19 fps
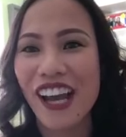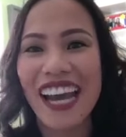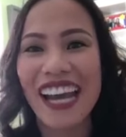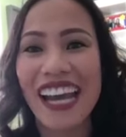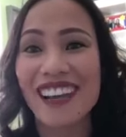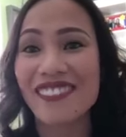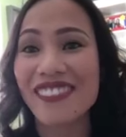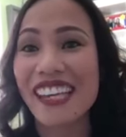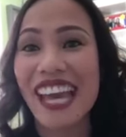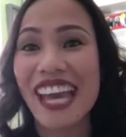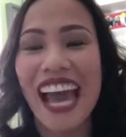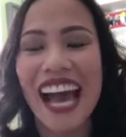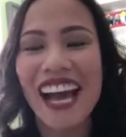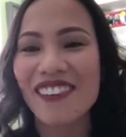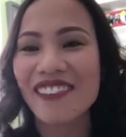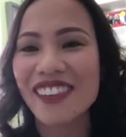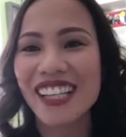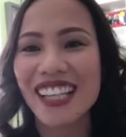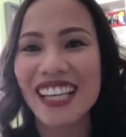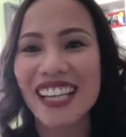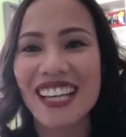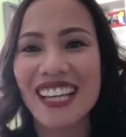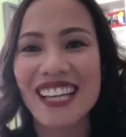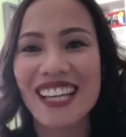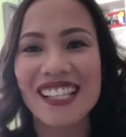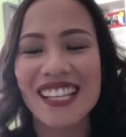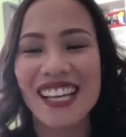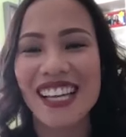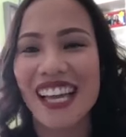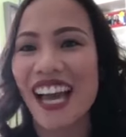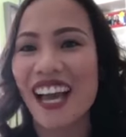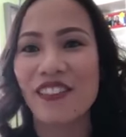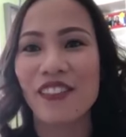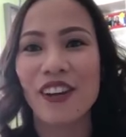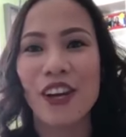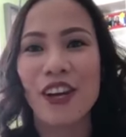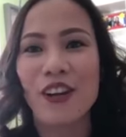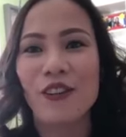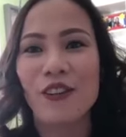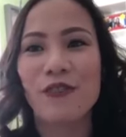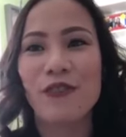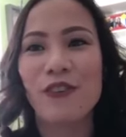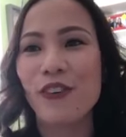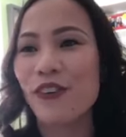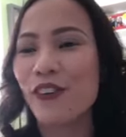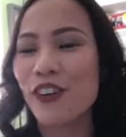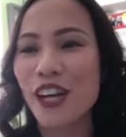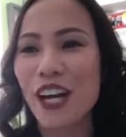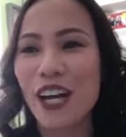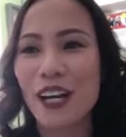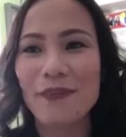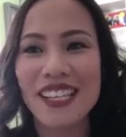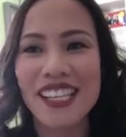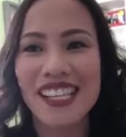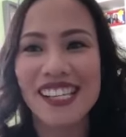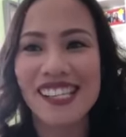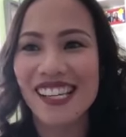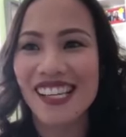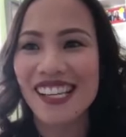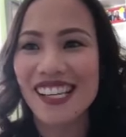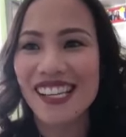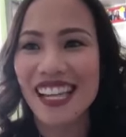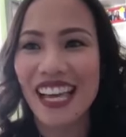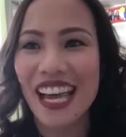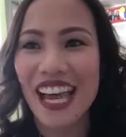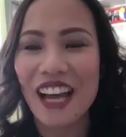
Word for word: Yeah. I have cavities. I have full gum disease.